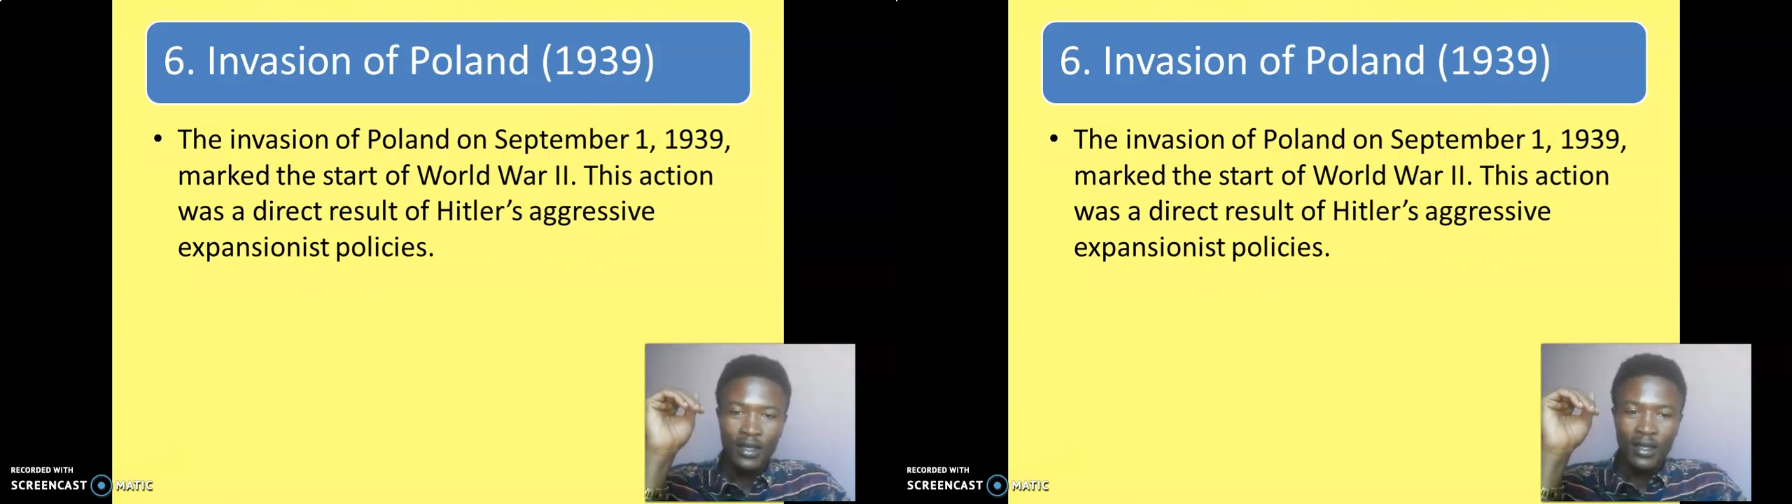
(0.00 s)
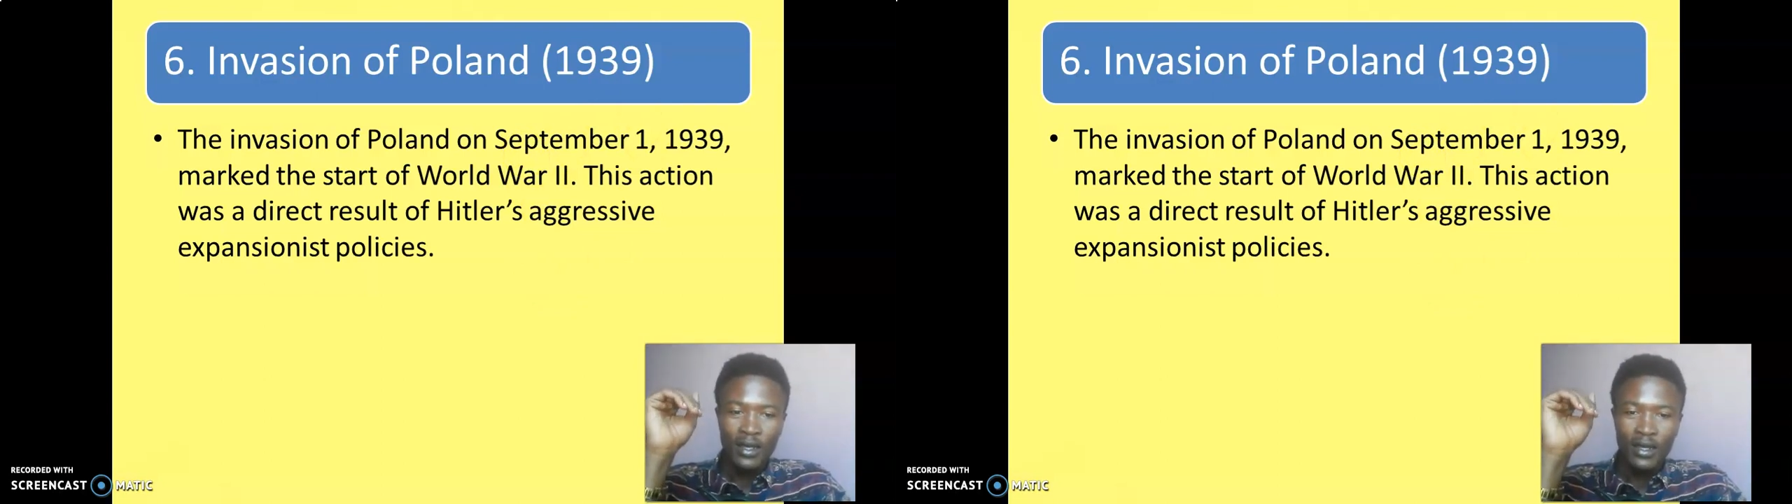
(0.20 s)

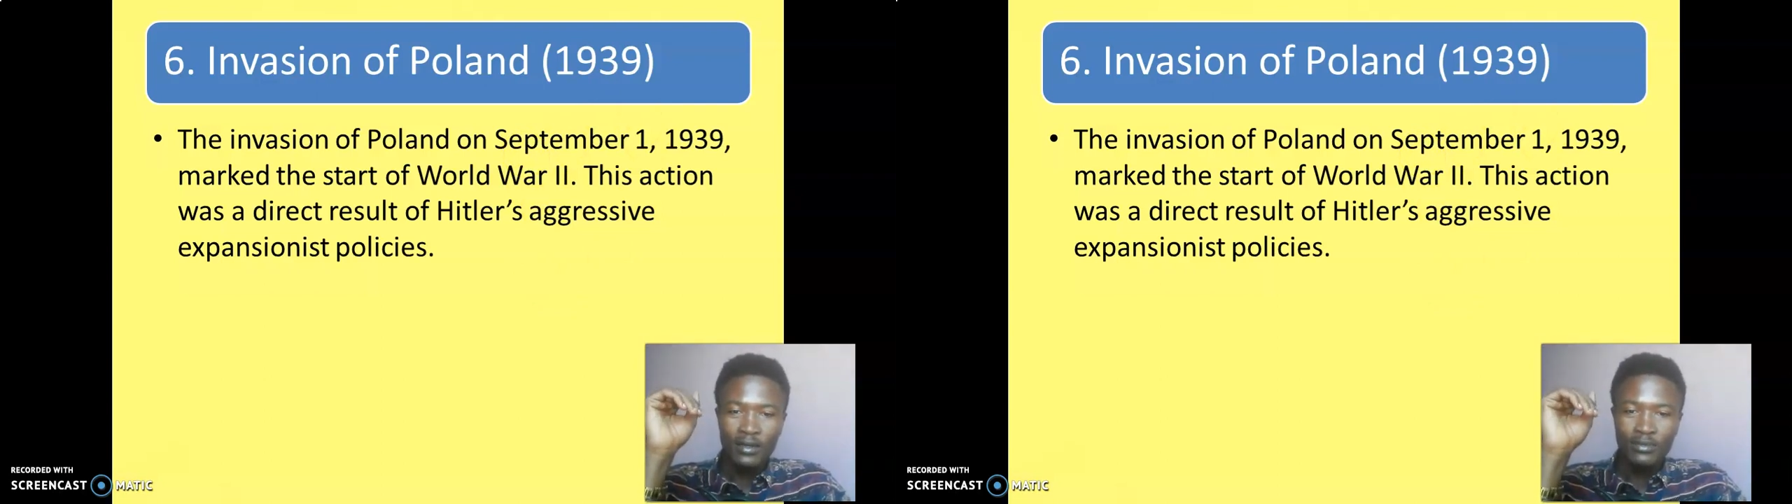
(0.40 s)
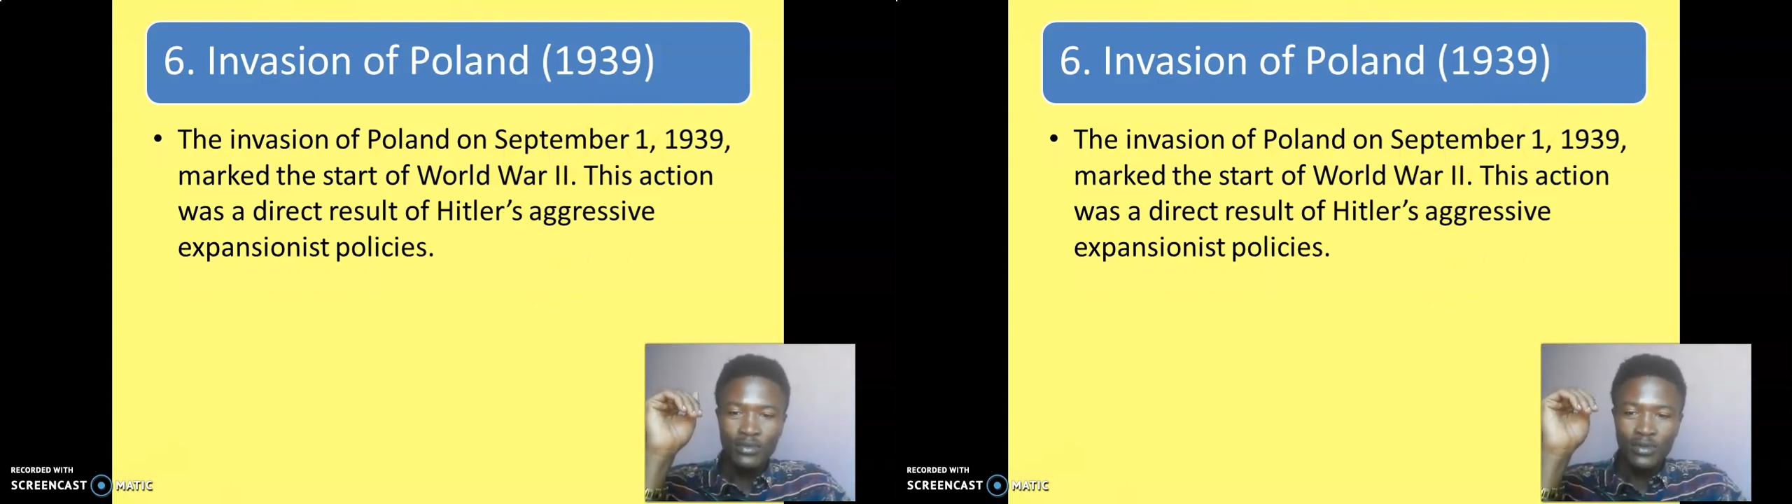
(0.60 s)

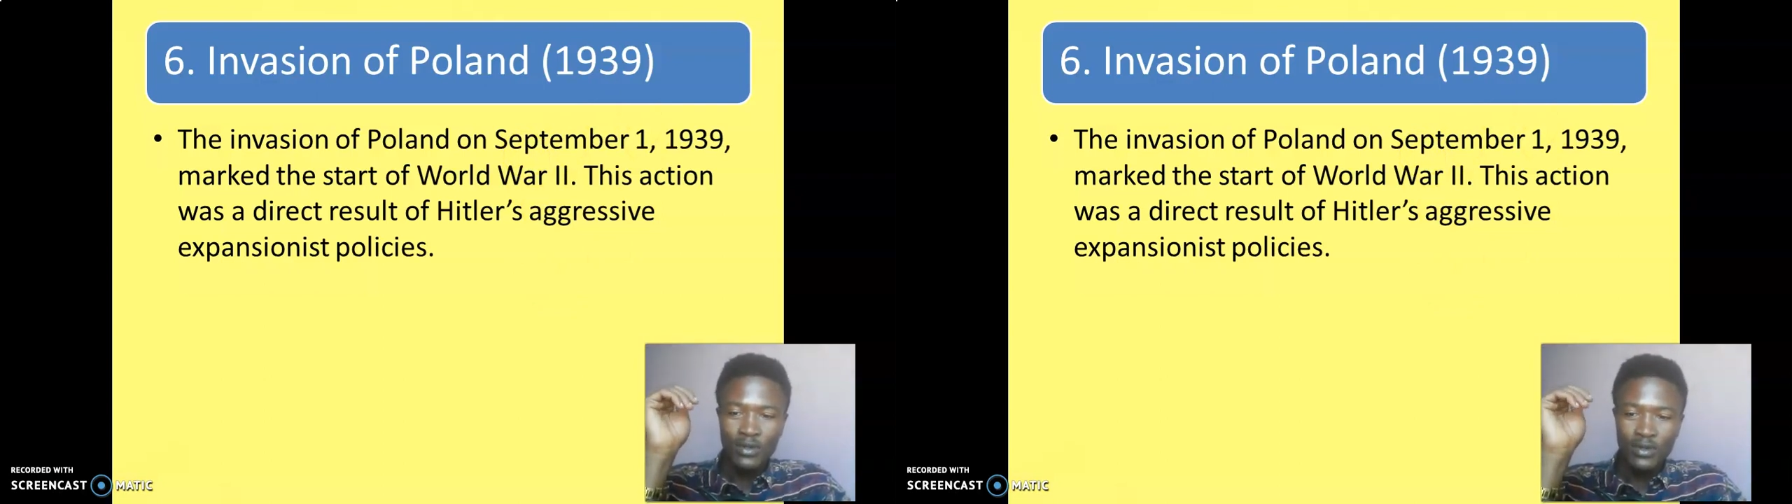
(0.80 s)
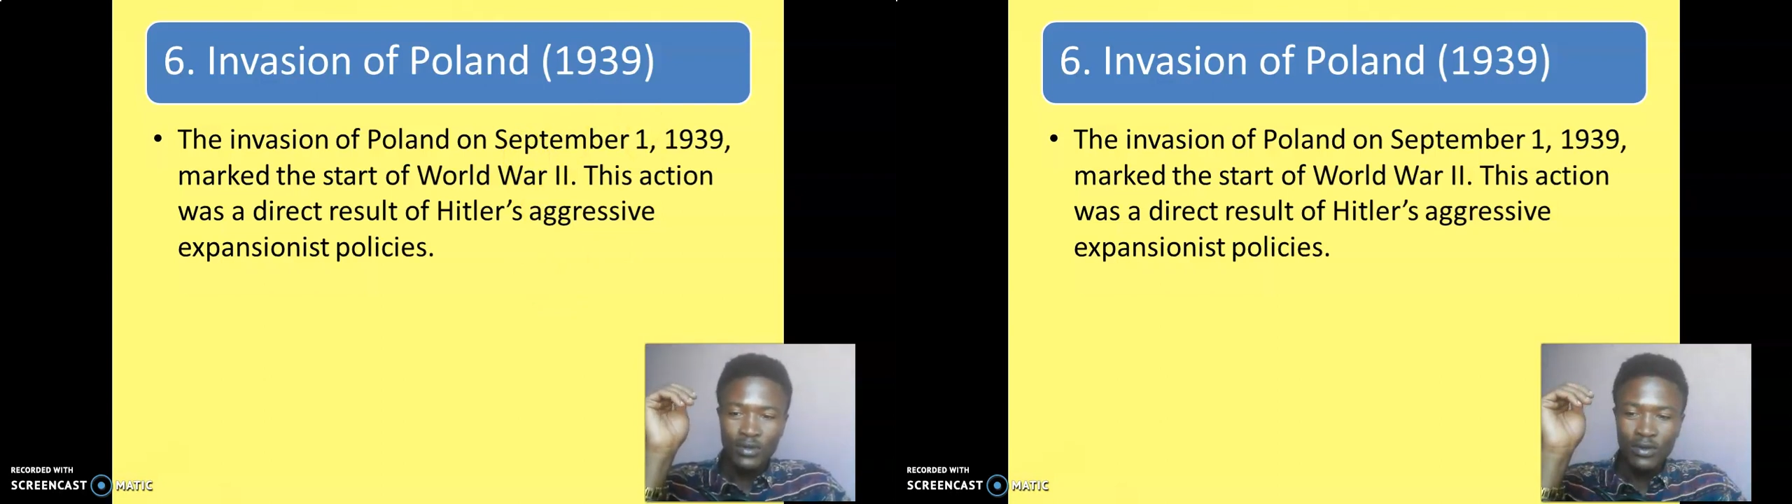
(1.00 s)

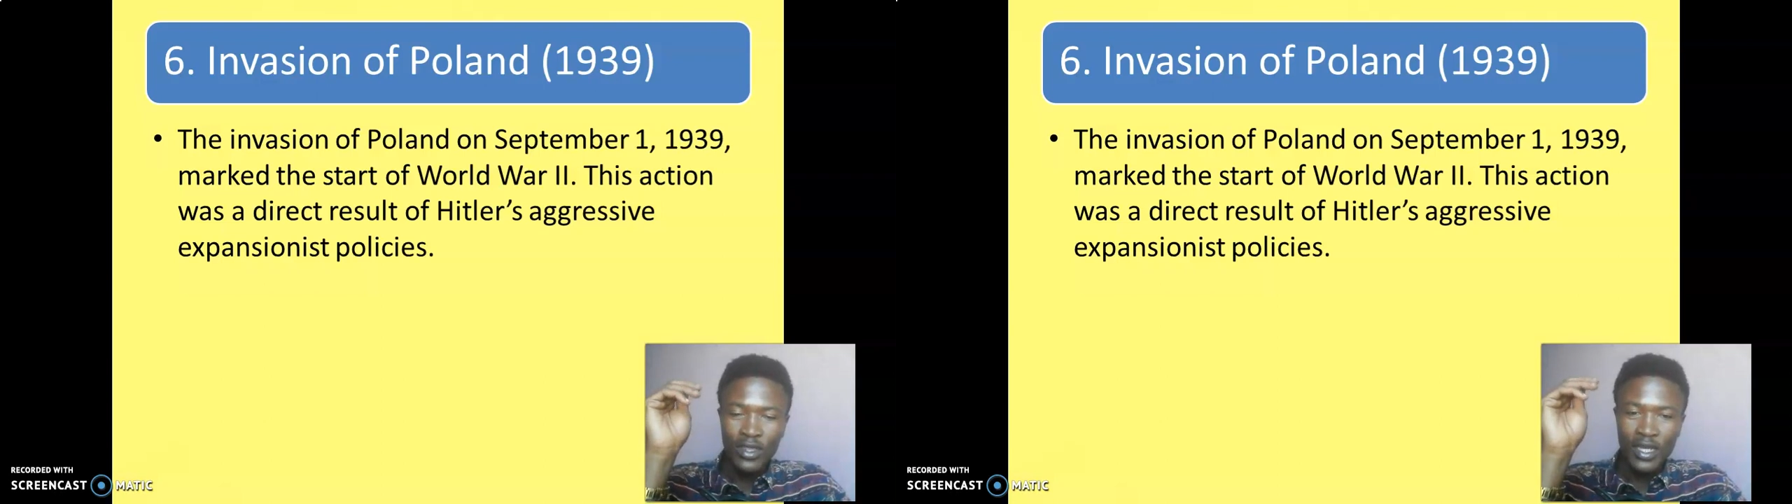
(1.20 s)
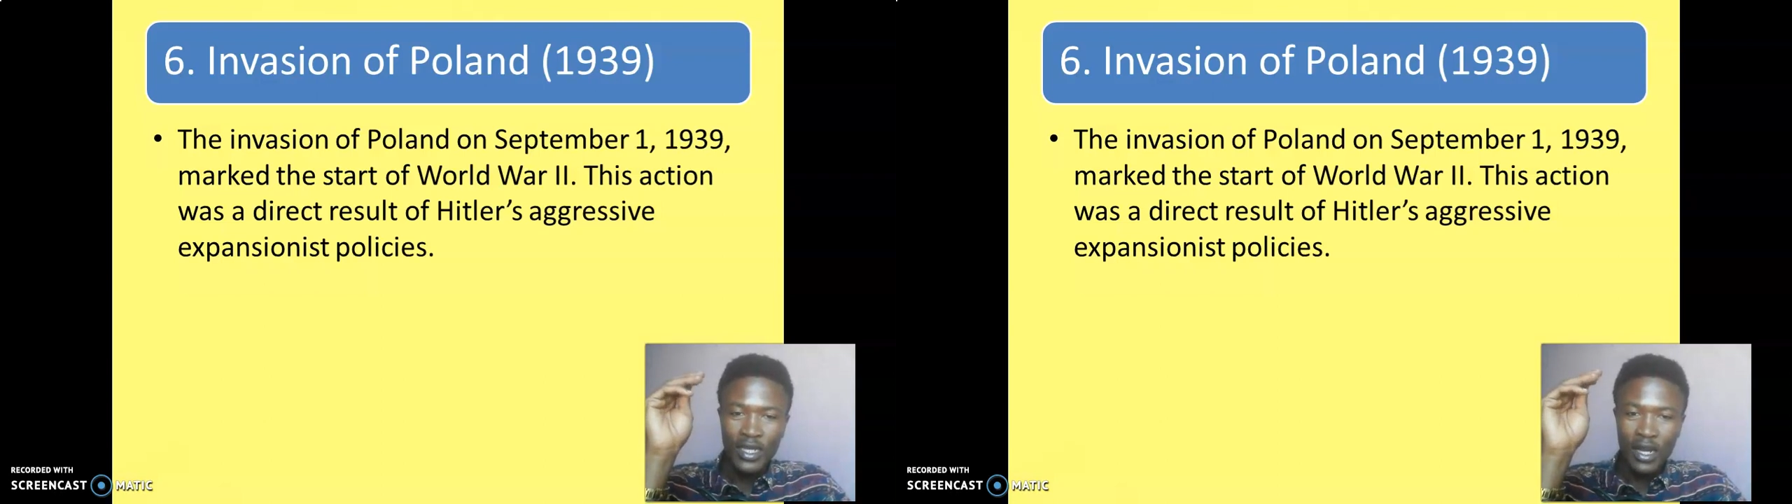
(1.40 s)

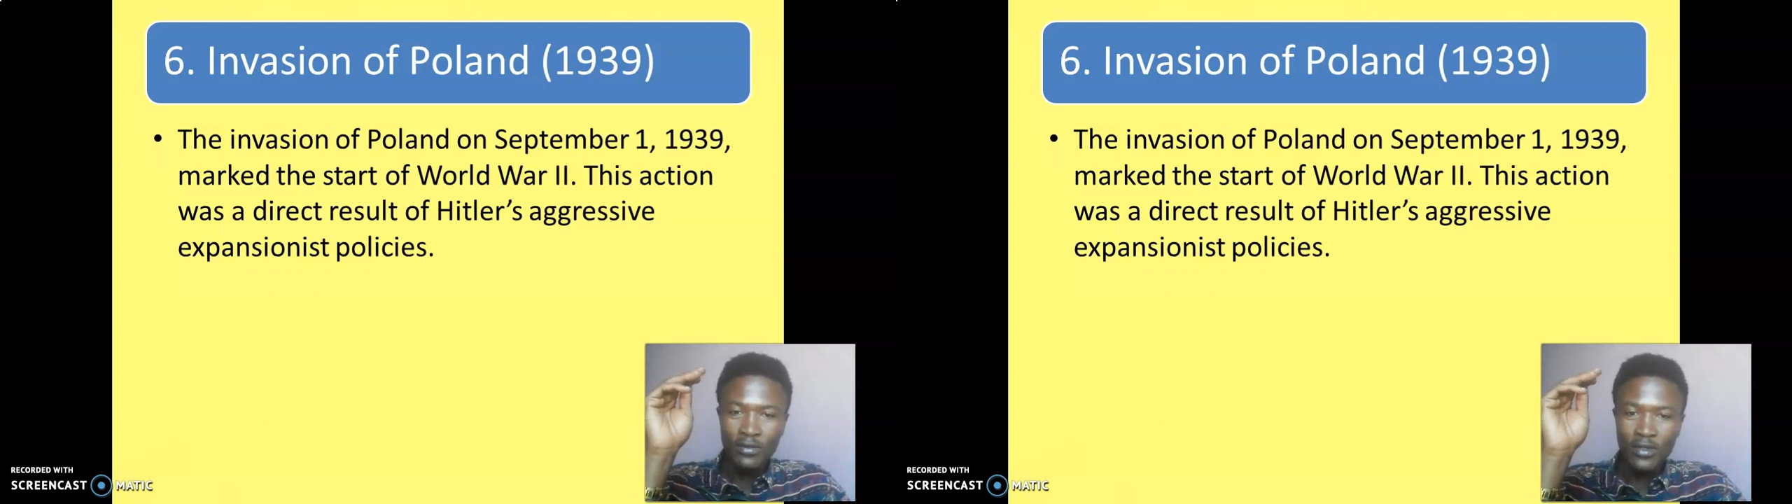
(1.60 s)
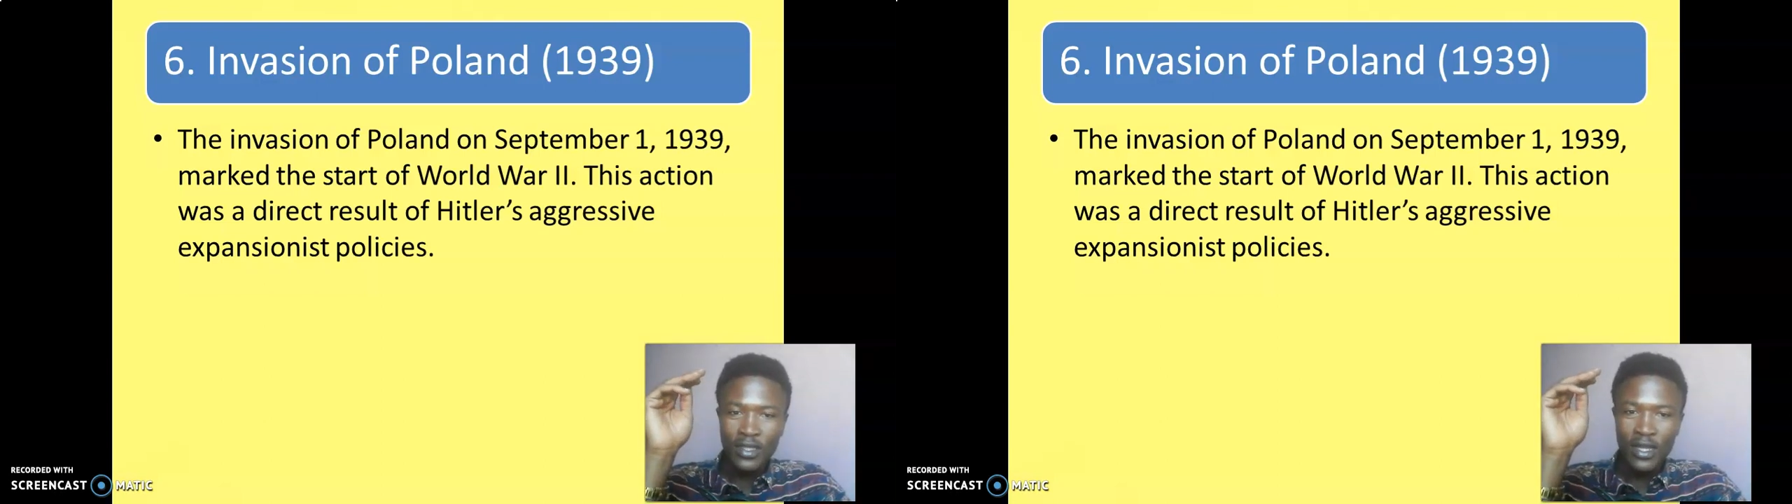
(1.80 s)
on the
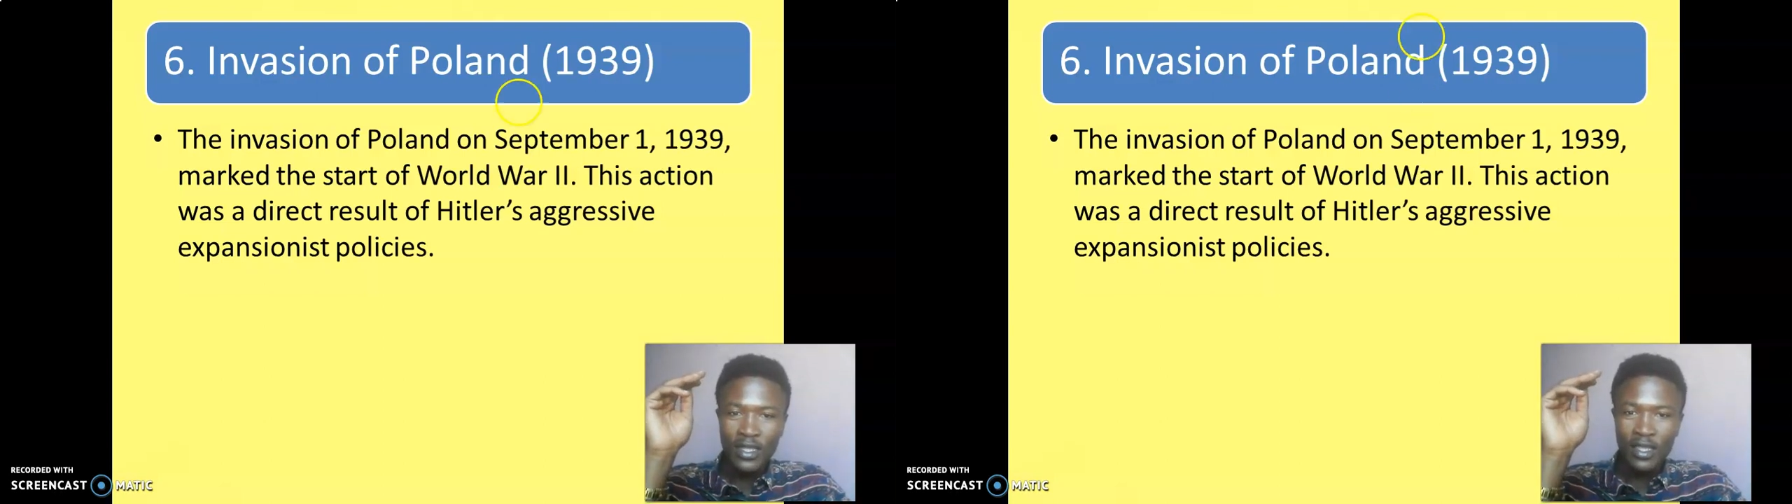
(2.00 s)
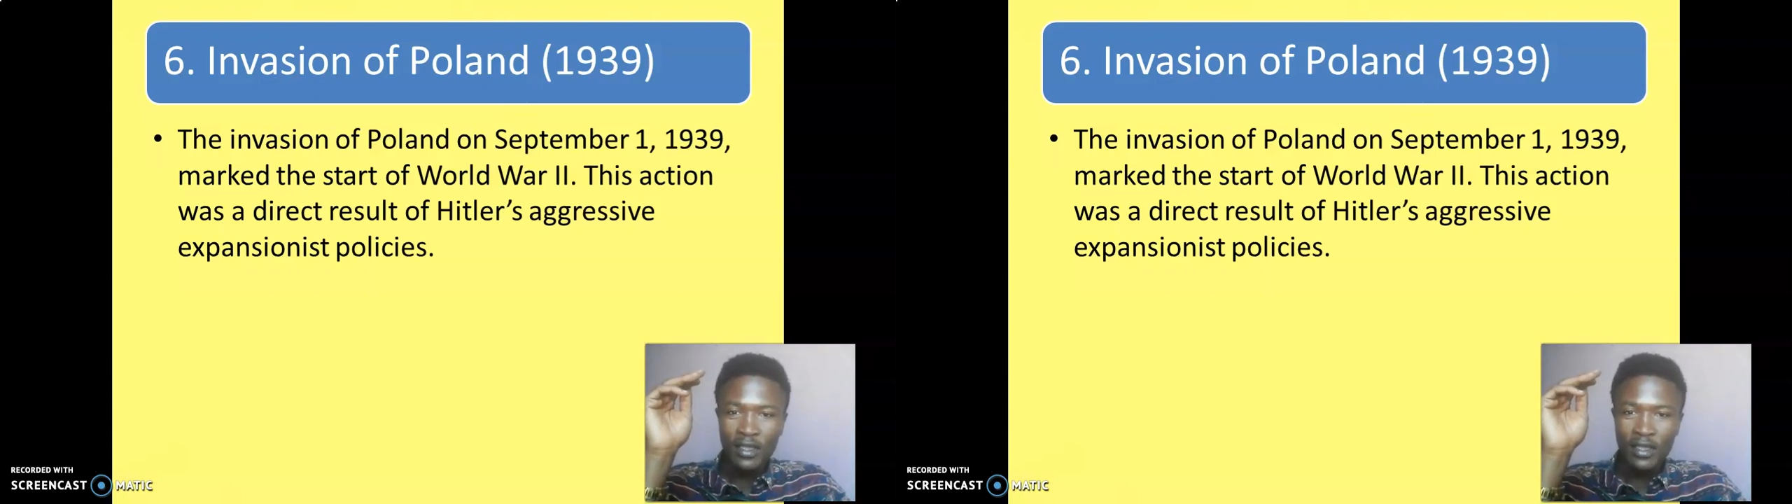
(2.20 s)
ground that